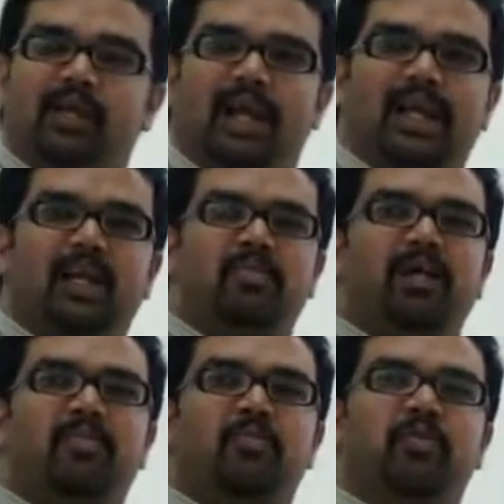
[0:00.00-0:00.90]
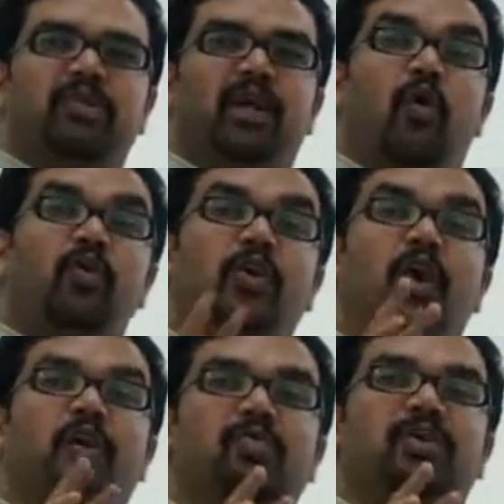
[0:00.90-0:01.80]
Can anybody propose a counter
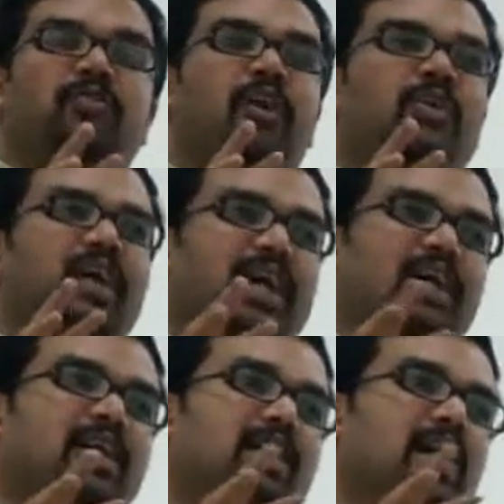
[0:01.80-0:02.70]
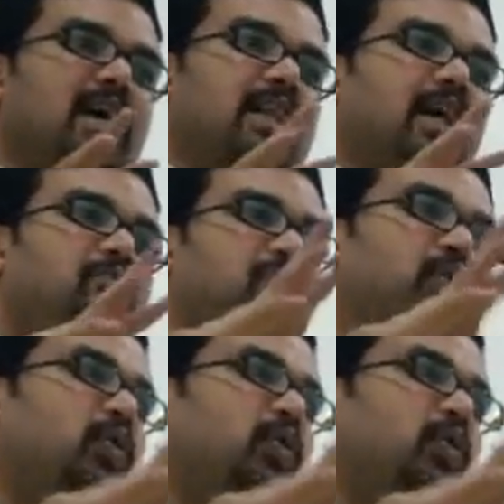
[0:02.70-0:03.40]
argument for saying that